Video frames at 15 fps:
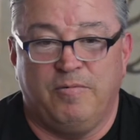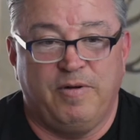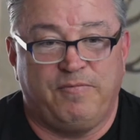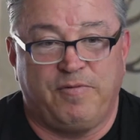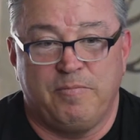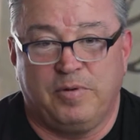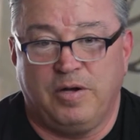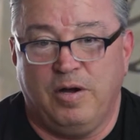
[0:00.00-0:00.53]
So
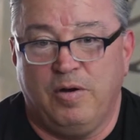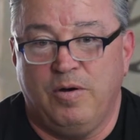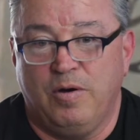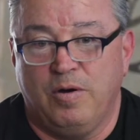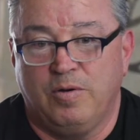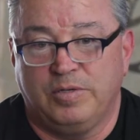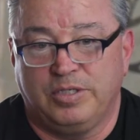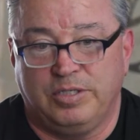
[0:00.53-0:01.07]
I went from
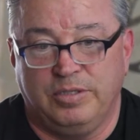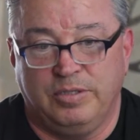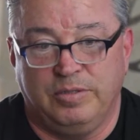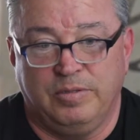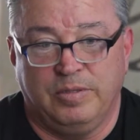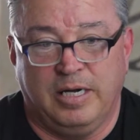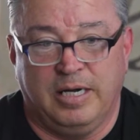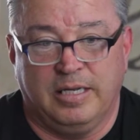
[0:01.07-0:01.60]
Coho
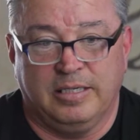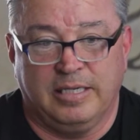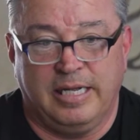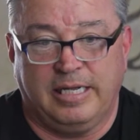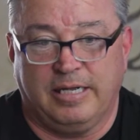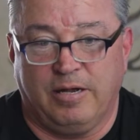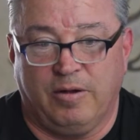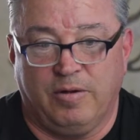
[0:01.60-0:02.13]

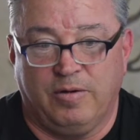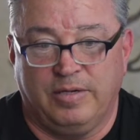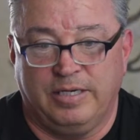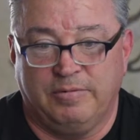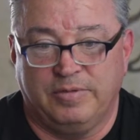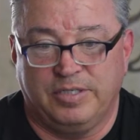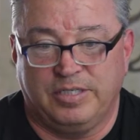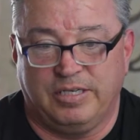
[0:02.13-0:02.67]
to Lake
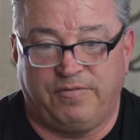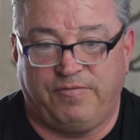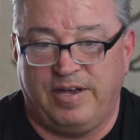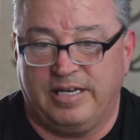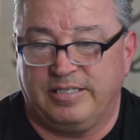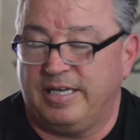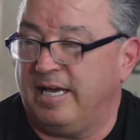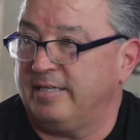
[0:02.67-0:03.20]
Carroll, and it was
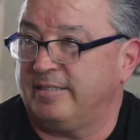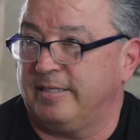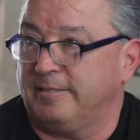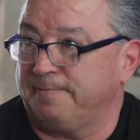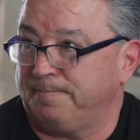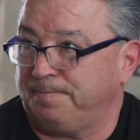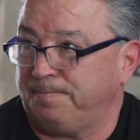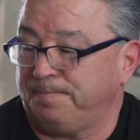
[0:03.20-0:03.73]
just
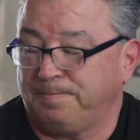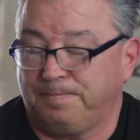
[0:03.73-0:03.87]
fantastic.